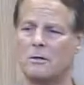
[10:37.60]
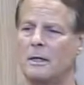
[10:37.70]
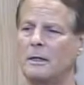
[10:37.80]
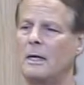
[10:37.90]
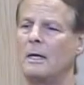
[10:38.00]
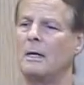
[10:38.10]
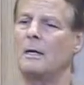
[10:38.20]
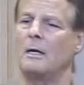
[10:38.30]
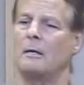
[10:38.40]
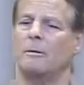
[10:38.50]
on,
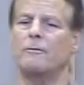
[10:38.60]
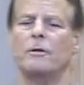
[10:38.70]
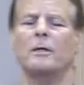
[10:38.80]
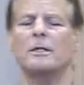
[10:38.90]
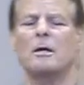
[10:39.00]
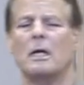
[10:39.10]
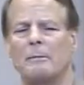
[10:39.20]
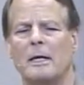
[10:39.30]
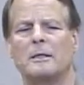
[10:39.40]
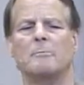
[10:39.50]
but if we only talk
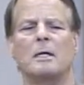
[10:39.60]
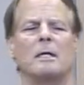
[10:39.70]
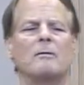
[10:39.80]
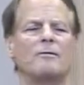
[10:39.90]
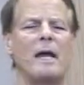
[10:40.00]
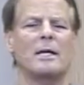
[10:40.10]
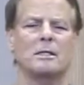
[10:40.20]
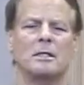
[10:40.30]
about the meaning of facts and